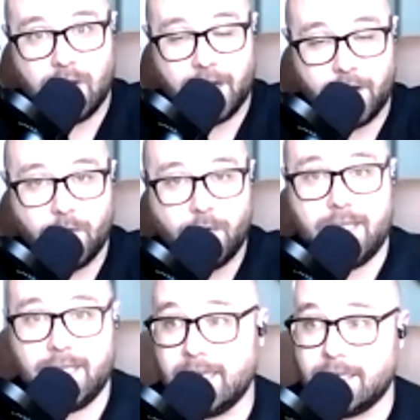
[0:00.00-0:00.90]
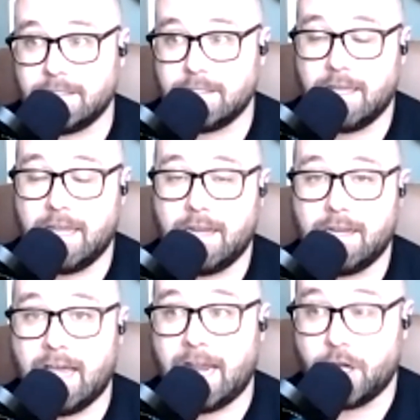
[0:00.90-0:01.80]
I know he is. And
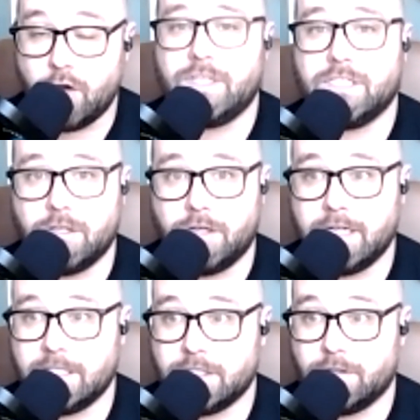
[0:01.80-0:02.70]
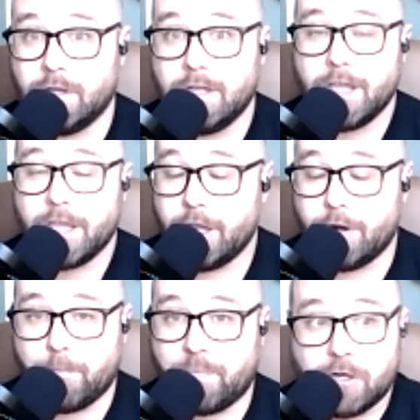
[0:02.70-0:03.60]
I know he's good. And so, you
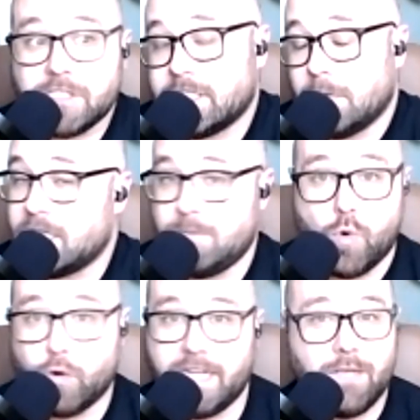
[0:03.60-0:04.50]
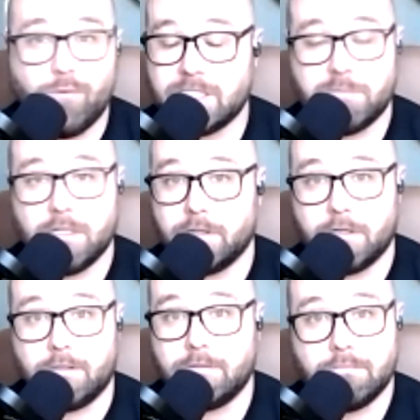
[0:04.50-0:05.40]
know, there's something more that he wants me to
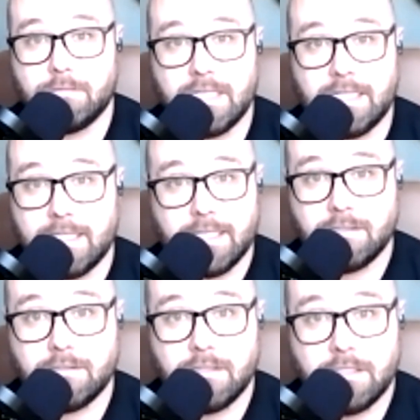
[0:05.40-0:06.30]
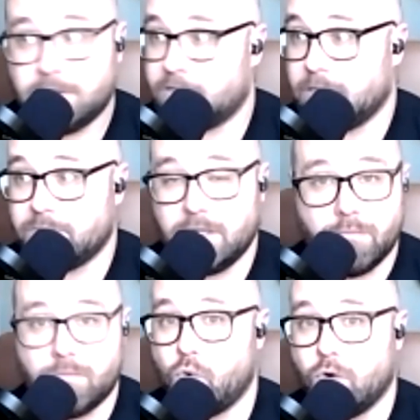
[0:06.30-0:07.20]
learn in this. There's something
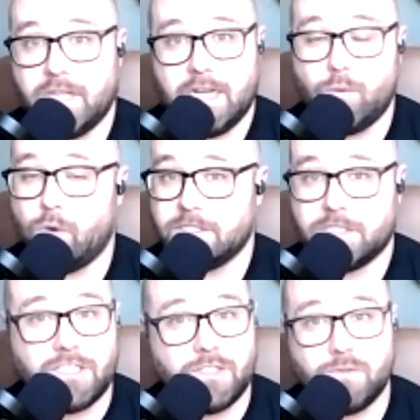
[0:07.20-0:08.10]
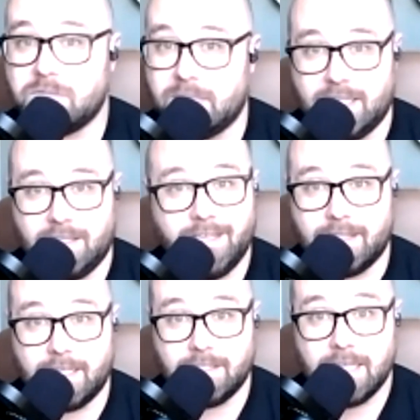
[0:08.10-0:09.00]
more that he wants to do with me
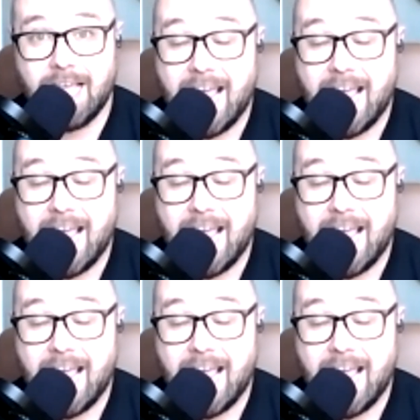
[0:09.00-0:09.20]
in this.